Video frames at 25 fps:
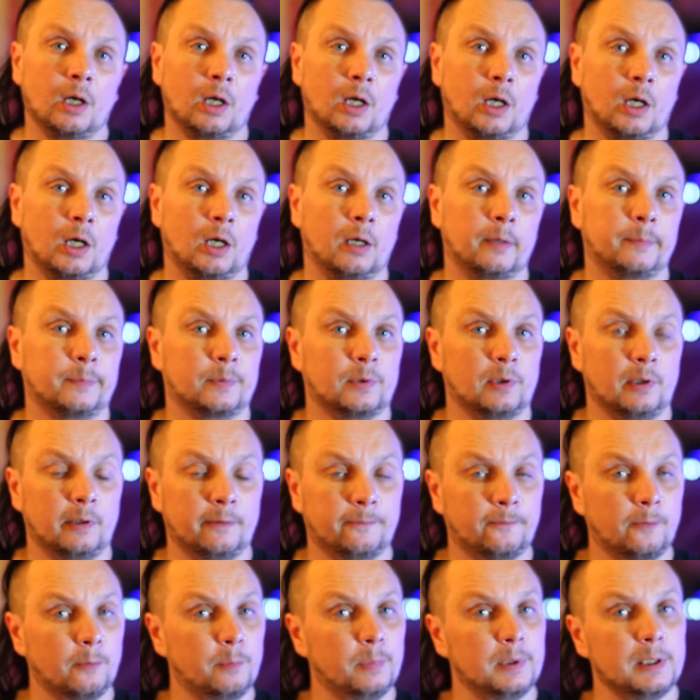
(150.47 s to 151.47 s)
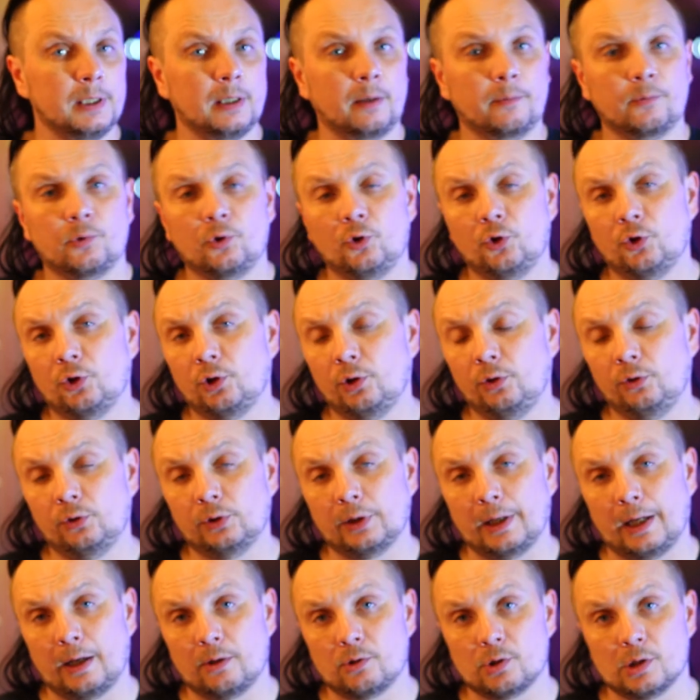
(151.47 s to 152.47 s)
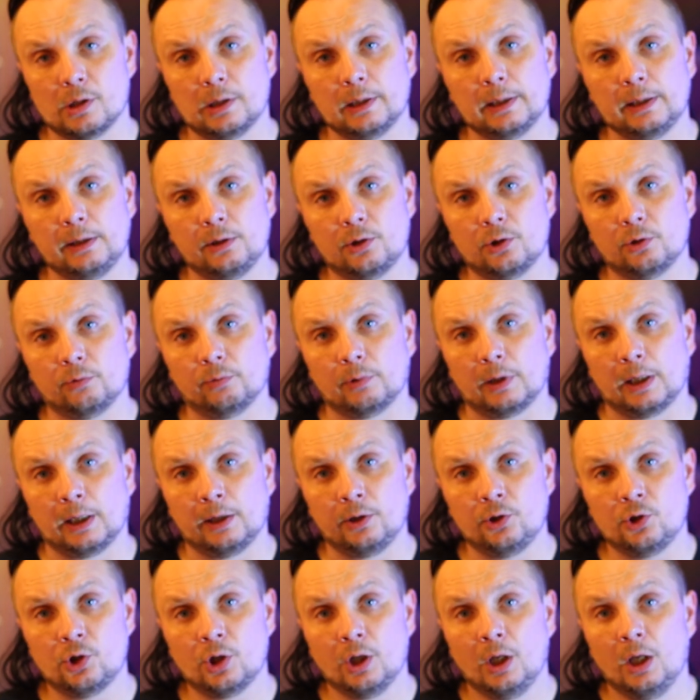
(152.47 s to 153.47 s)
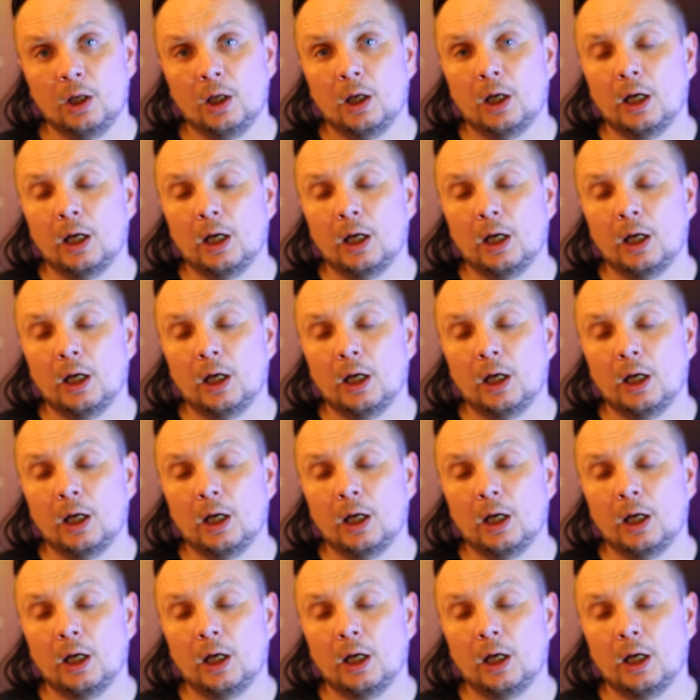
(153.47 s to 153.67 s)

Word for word: uh, preferably up to two thousand litre range,